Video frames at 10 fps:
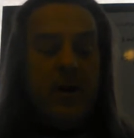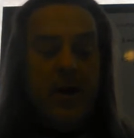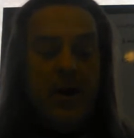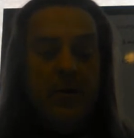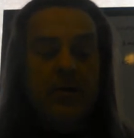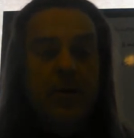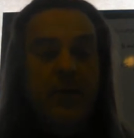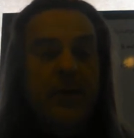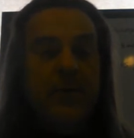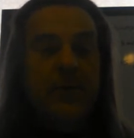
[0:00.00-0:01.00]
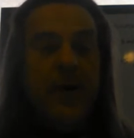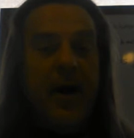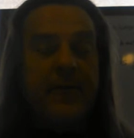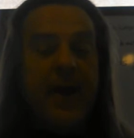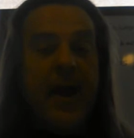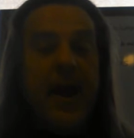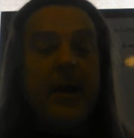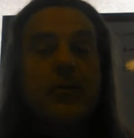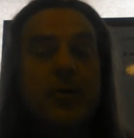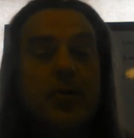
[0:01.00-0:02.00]

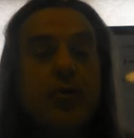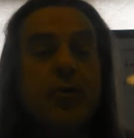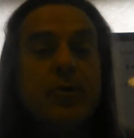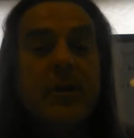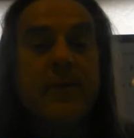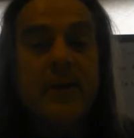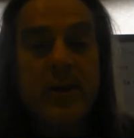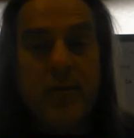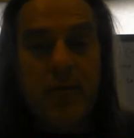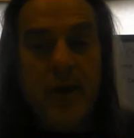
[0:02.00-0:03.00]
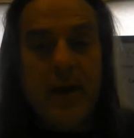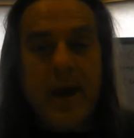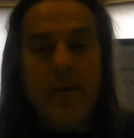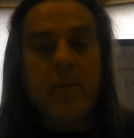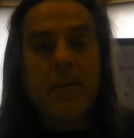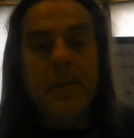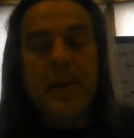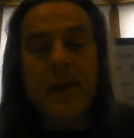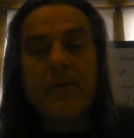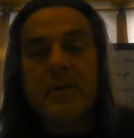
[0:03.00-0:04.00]
255K to 273K. Remember,
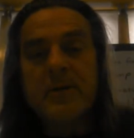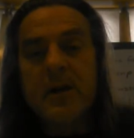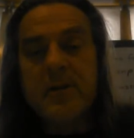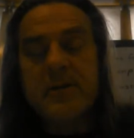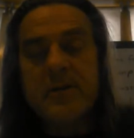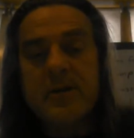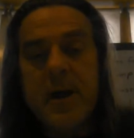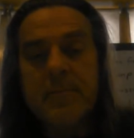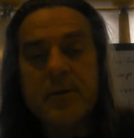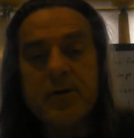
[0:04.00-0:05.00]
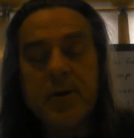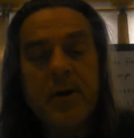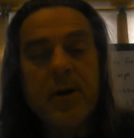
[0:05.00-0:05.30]
they give you the Celsius temperature.